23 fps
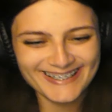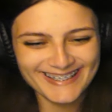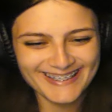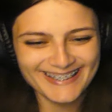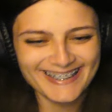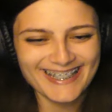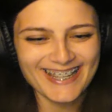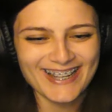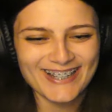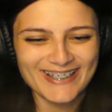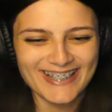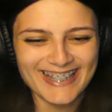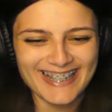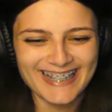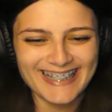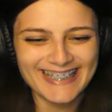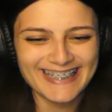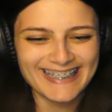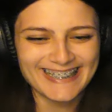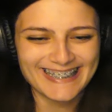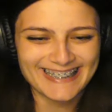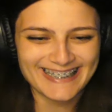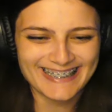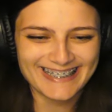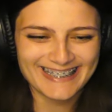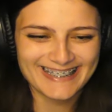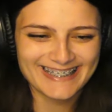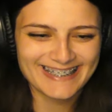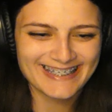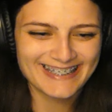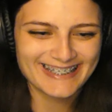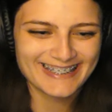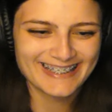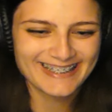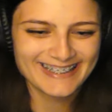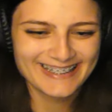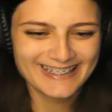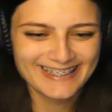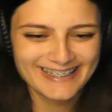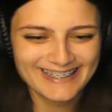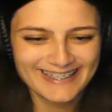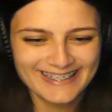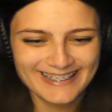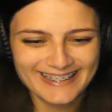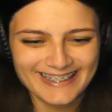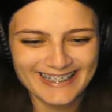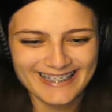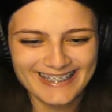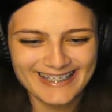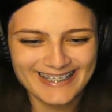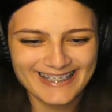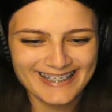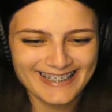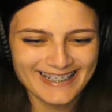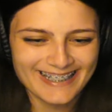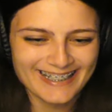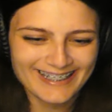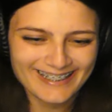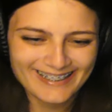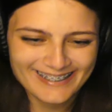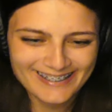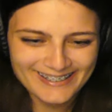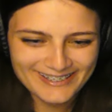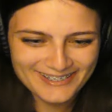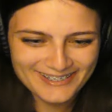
Oh yeah, he is. Let's see.